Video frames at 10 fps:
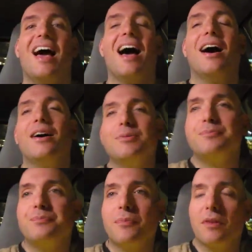
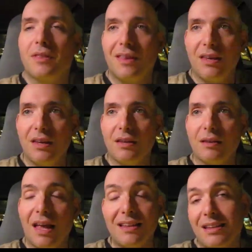
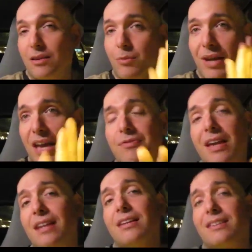And we have to
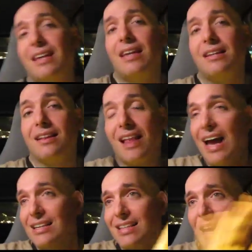hand it to Katie. The
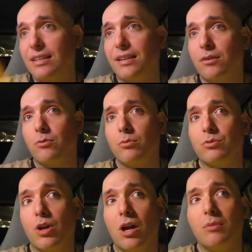last acting
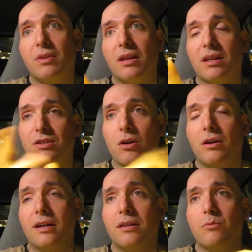job that I saw
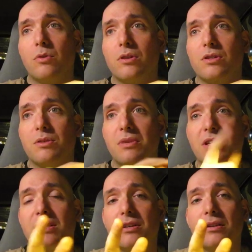her in was the
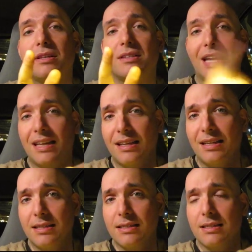miniseries The
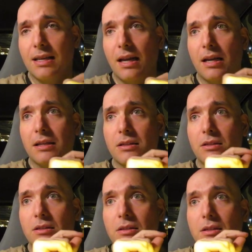Kennedys, and